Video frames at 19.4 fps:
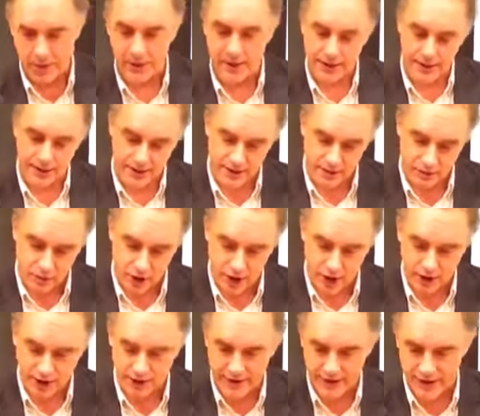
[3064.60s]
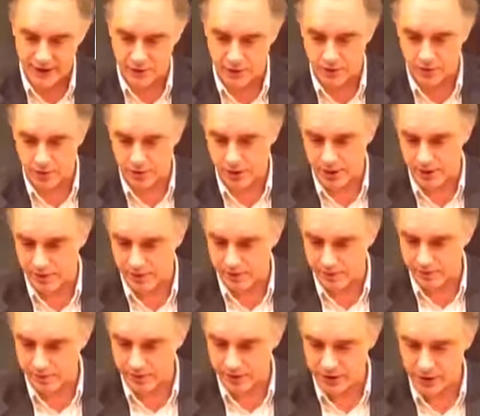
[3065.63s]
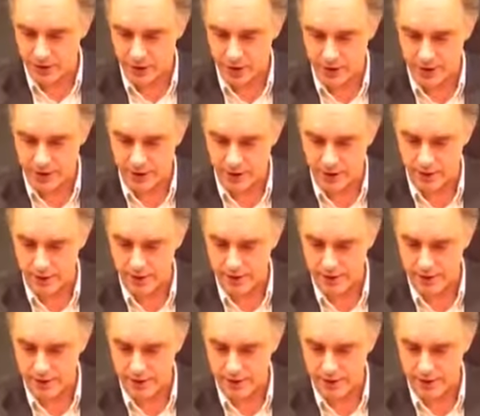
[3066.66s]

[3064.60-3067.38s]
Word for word: That doesn't work, and that's where we're going to start here.